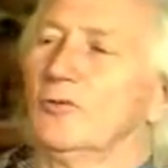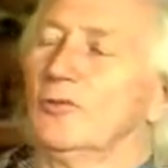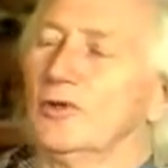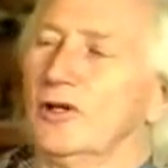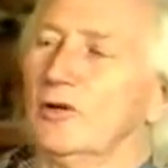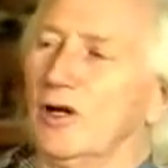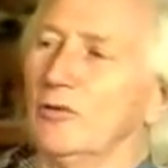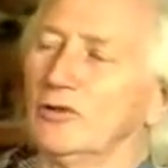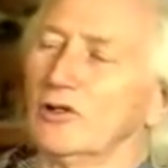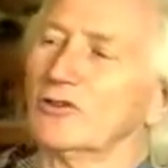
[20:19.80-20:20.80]
But I
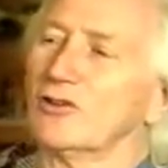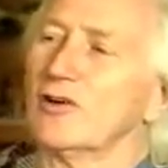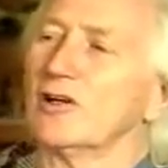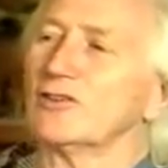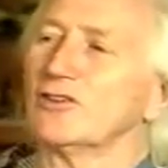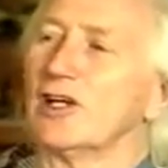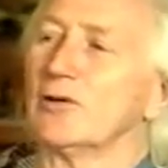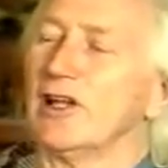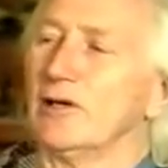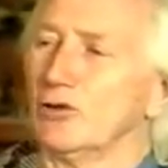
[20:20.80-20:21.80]
wouldn't go so far as to say
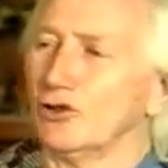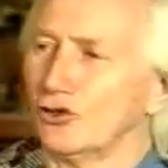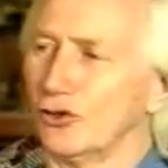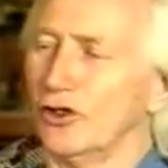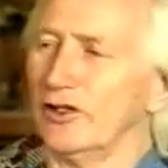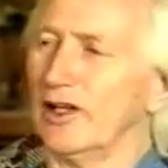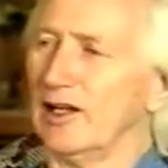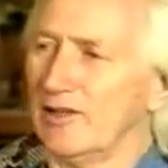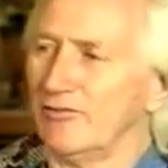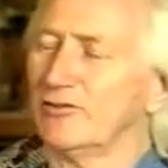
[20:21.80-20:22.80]
where they were destroyed. They
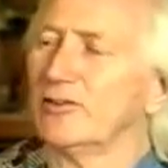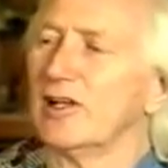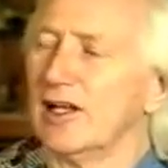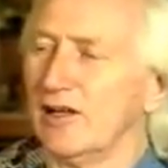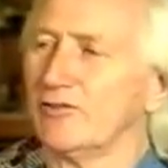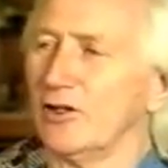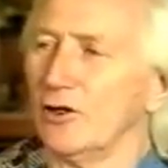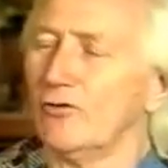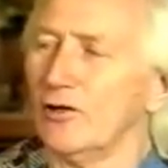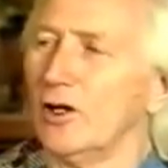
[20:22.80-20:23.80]
left an
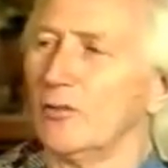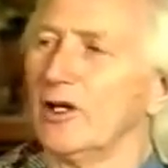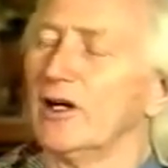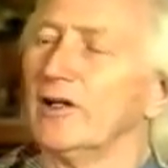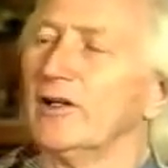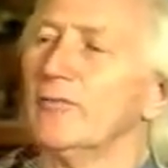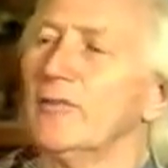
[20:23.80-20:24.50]
awful lot behind them.